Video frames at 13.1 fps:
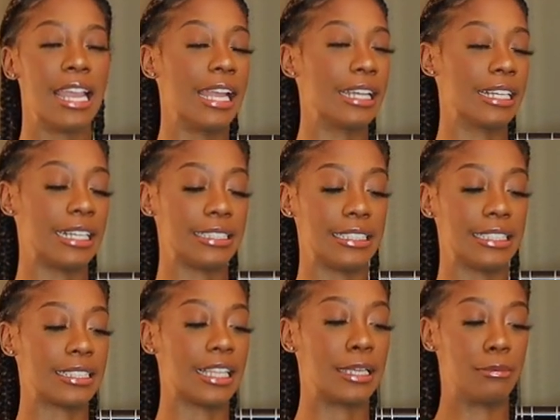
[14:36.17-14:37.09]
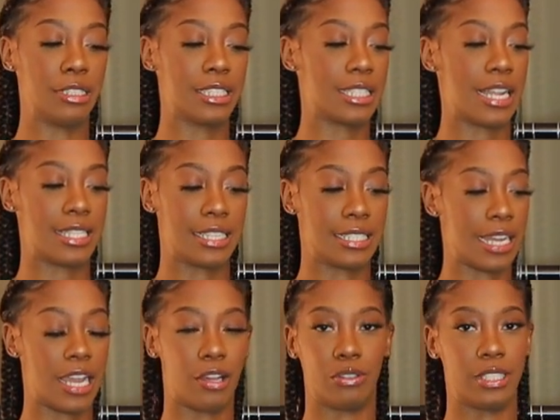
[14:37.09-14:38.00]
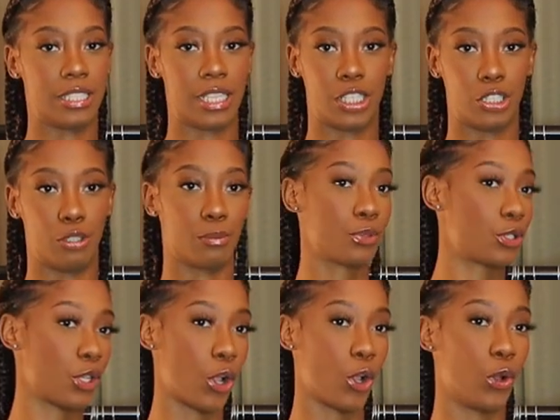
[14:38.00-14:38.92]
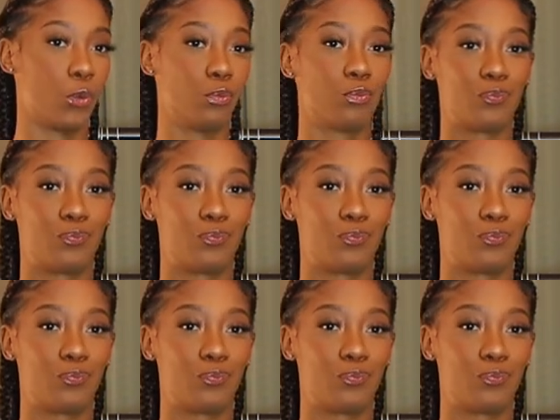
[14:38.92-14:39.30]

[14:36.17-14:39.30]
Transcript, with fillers: And I think like me sizing down did not help. So